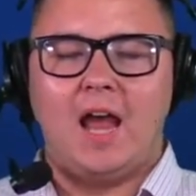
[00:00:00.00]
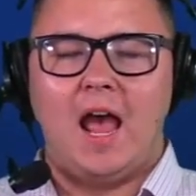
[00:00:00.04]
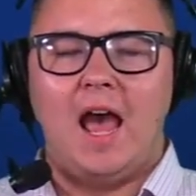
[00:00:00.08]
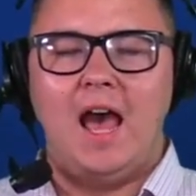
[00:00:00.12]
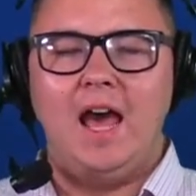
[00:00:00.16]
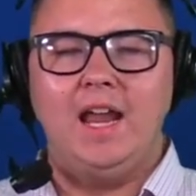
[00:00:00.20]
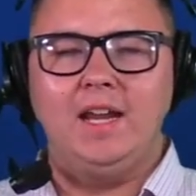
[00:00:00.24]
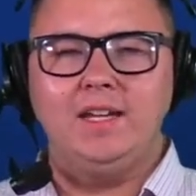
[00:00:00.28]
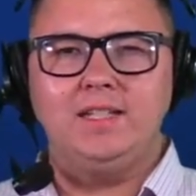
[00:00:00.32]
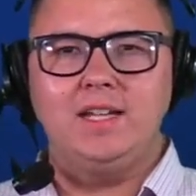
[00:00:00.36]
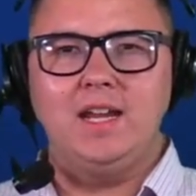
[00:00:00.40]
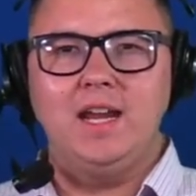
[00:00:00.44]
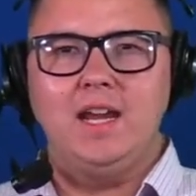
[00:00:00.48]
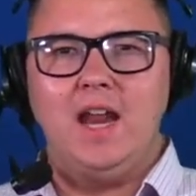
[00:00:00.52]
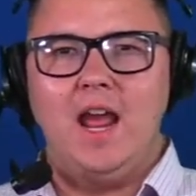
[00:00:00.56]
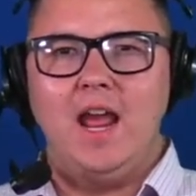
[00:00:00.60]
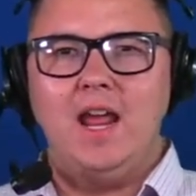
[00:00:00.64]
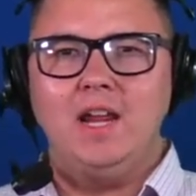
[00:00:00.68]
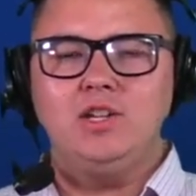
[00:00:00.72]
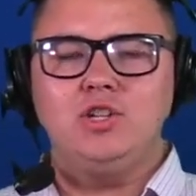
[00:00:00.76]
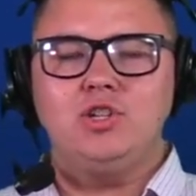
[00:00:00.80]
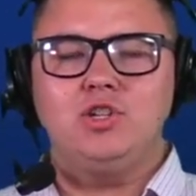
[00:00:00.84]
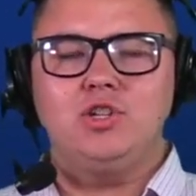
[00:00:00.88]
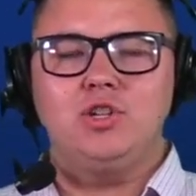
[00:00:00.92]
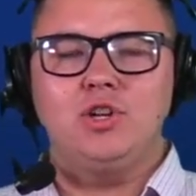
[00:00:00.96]
On
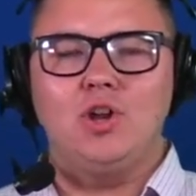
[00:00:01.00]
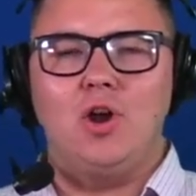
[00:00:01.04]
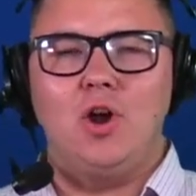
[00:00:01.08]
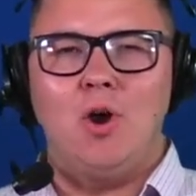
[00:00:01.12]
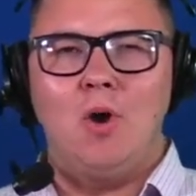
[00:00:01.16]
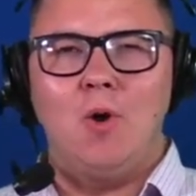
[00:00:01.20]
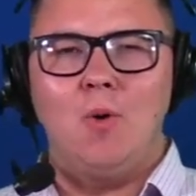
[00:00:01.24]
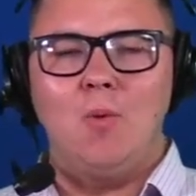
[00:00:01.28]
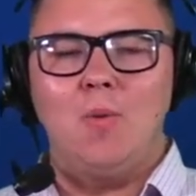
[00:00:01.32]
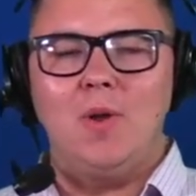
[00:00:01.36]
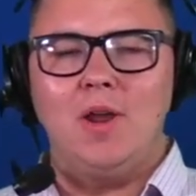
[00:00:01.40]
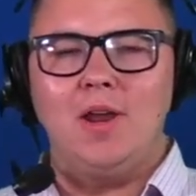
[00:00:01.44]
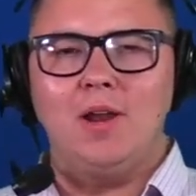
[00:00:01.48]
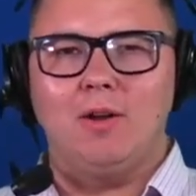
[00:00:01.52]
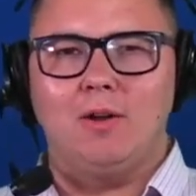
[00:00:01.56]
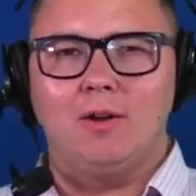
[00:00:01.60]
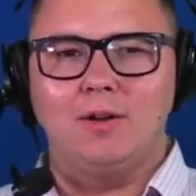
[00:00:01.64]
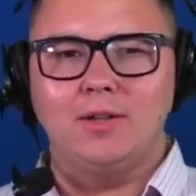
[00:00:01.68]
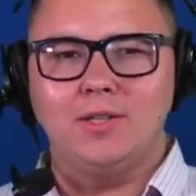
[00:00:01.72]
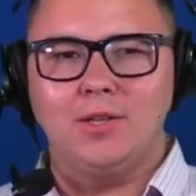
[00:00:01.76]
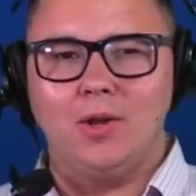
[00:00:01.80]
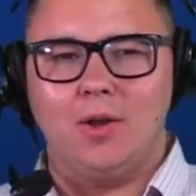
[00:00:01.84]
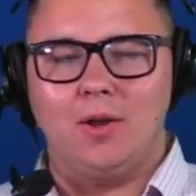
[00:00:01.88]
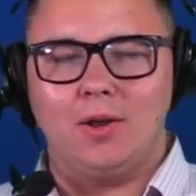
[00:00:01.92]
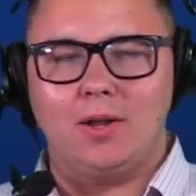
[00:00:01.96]
today's show, we are
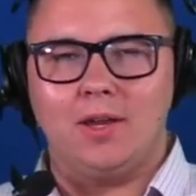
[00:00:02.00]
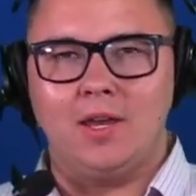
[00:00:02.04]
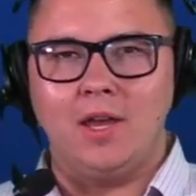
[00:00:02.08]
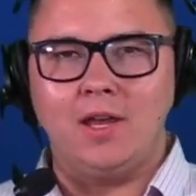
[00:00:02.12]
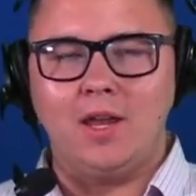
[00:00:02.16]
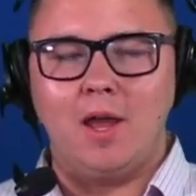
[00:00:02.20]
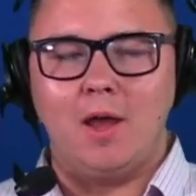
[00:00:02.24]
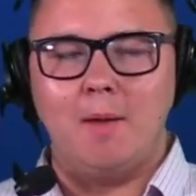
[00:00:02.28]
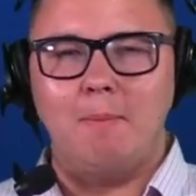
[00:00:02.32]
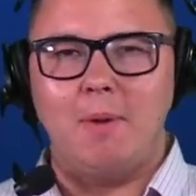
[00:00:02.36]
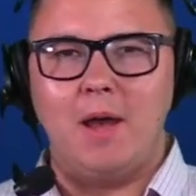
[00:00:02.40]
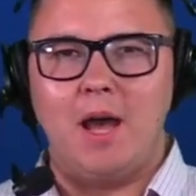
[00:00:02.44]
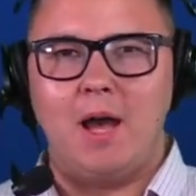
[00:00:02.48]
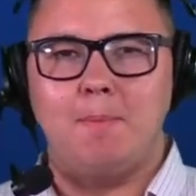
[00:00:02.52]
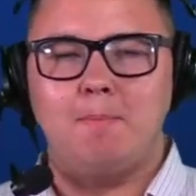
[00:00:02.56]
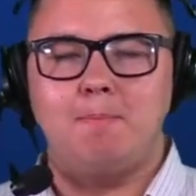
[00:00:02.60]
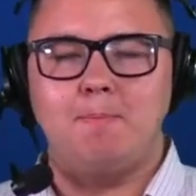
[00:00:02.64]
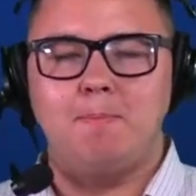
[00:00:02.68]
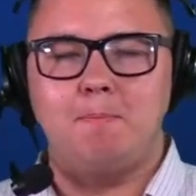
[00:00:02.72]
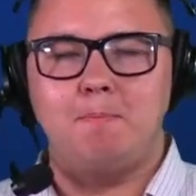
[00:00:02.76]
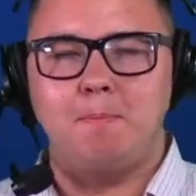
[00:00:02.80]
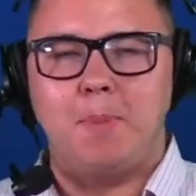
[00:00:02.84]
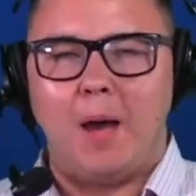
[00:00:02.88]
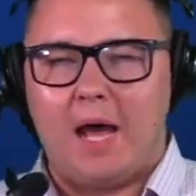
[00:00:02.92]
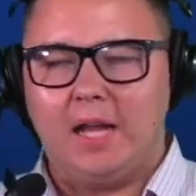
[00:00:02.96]
talking about
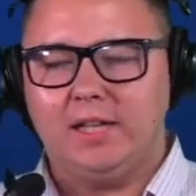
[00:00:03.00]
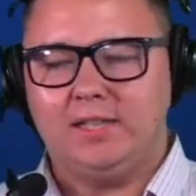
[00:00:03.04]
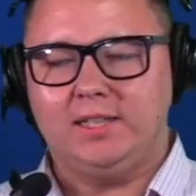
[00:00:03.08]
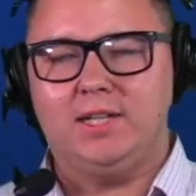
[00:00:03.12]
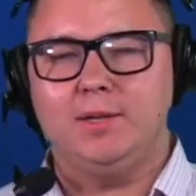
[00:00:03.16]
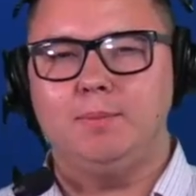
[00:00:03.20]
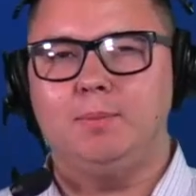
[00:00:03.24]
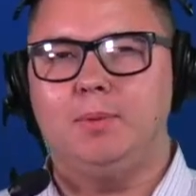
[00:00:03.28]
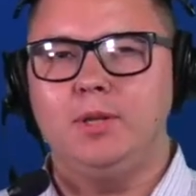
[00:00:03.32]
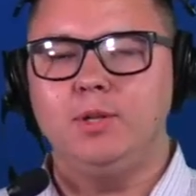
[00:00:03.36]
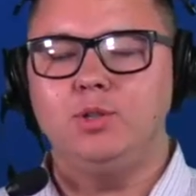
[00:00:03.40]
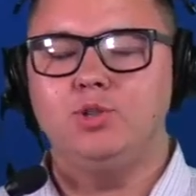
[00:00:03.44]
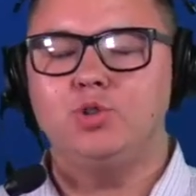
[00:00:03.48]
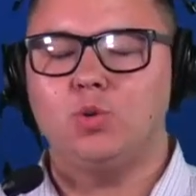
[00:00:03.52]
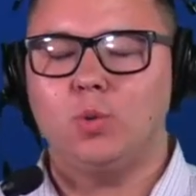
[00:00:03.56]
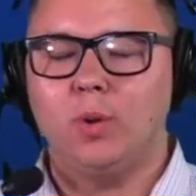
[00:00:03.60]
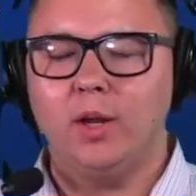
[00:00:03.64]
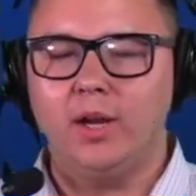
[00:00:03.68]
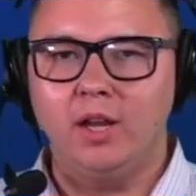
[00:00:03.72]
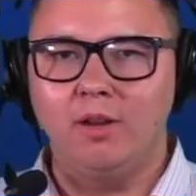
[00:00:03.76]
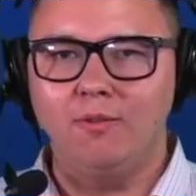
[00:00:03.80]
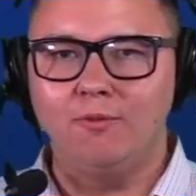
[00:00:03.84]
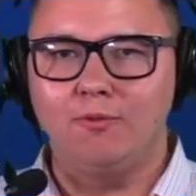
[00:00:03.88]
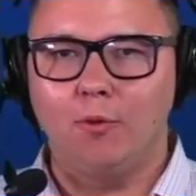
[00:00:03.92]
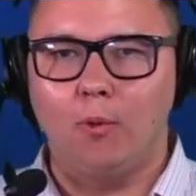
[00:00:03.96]
possibly
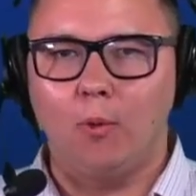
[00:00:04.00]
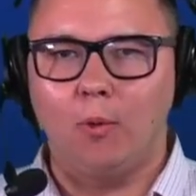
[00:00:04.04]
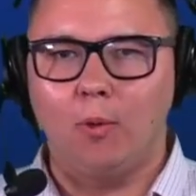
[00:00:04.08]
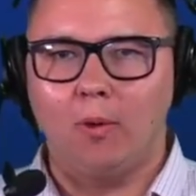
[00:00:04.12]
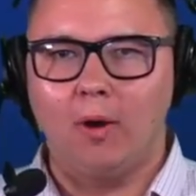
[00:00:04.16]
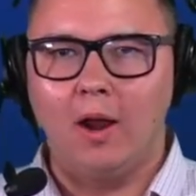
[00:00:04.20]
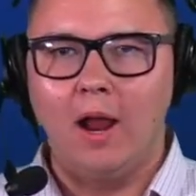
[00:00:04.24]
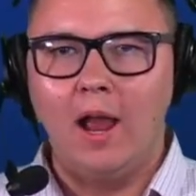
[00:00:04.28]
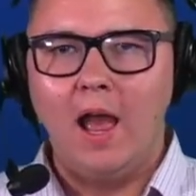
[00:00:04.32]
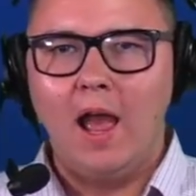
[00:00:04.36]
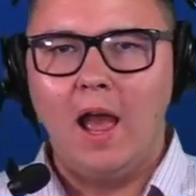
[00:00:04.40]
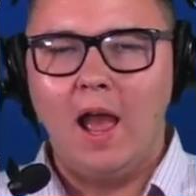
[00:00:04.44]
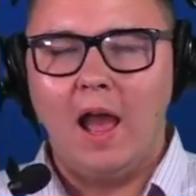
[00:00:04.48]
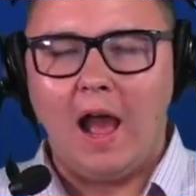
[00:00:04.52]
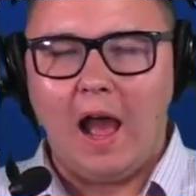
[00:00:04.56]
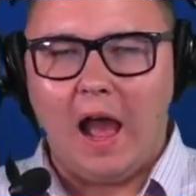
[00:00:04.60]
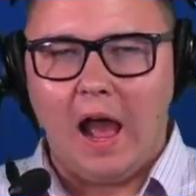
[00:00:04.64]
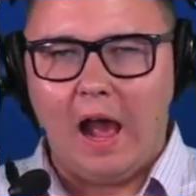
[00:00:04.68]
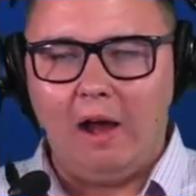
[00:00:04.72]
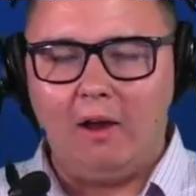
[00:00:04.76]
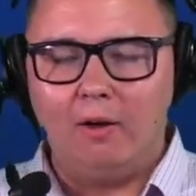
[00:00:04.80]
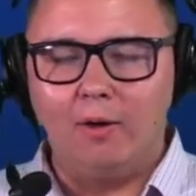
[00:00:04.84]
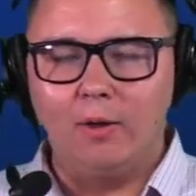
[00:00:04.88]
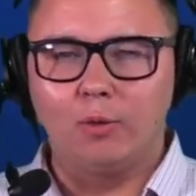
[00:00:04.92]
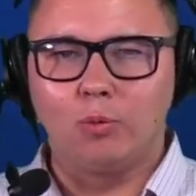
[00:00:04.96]
trading for
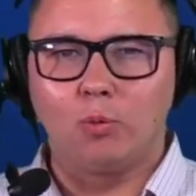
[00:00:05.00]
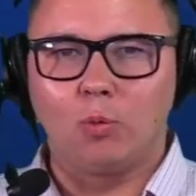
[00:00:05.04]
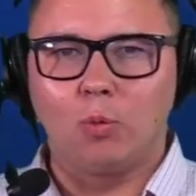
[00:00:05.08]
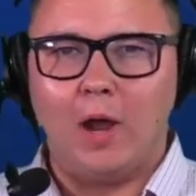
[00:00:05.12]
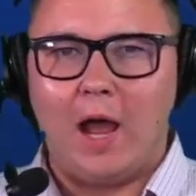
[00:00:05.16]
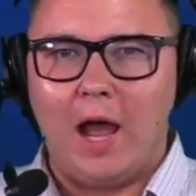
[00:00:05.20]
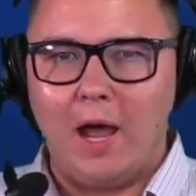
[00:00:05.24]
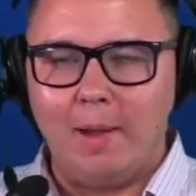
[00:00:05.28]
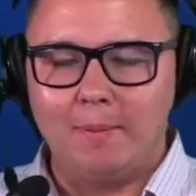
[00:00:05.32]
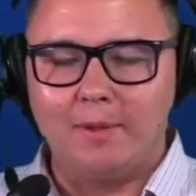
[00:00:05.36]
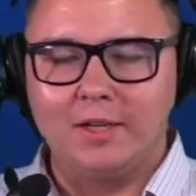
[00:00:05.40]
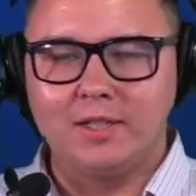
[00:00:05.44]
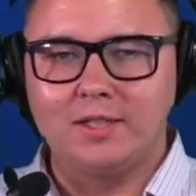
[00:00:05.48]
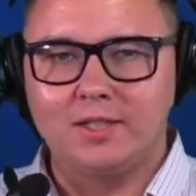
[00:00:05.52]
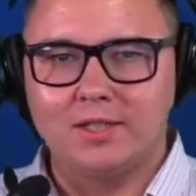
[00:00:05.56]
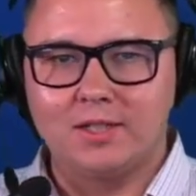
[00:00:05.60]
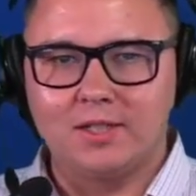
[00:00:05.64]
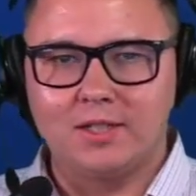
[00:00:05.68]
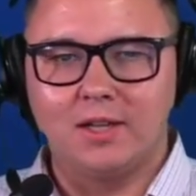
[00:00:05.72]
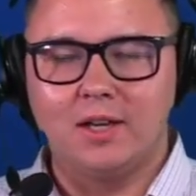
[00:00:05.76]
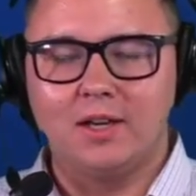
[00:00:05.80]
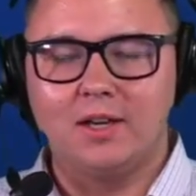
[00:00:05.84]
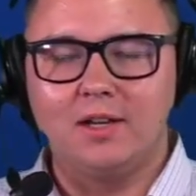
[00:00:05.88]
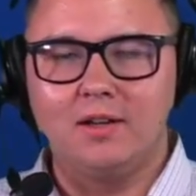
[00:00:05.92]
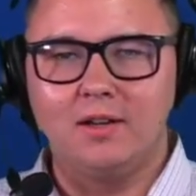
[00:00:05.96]
Allen
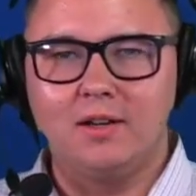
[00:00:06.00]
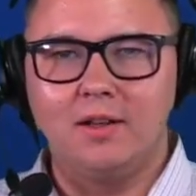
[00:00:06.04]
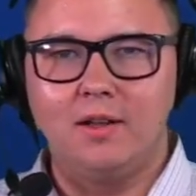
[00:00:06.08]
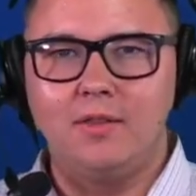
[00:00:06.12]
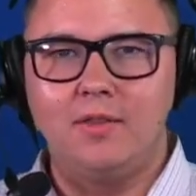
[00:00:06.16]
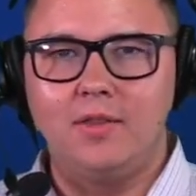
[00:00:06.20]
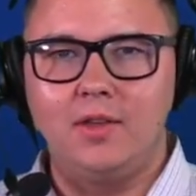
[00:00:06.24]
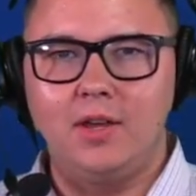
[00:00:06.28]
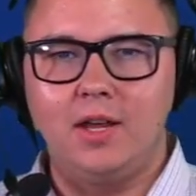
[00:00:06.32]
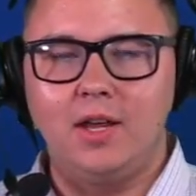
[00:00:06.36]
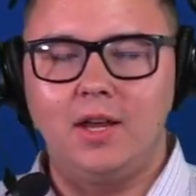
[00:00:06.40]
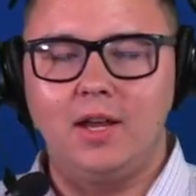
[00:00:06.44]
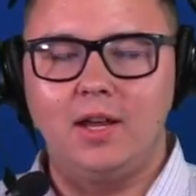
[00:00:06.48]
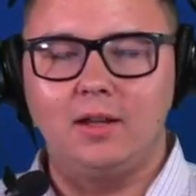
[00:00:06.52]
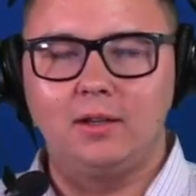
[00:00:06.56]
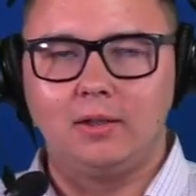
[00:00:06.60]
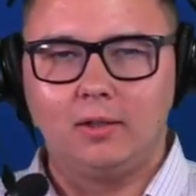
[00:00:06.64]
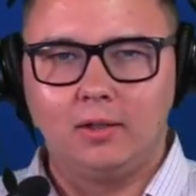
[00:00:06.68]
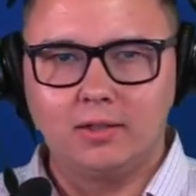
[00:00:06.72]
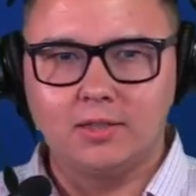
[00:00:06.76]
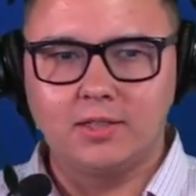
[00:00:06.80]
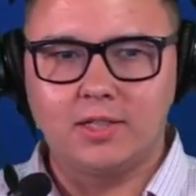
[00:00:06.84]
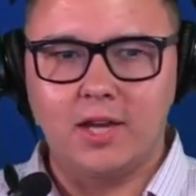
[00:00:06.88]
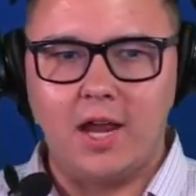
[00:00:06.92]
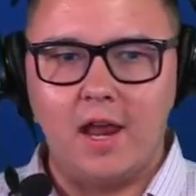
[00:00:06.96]
Robinson, the
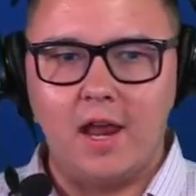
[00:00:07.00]
Los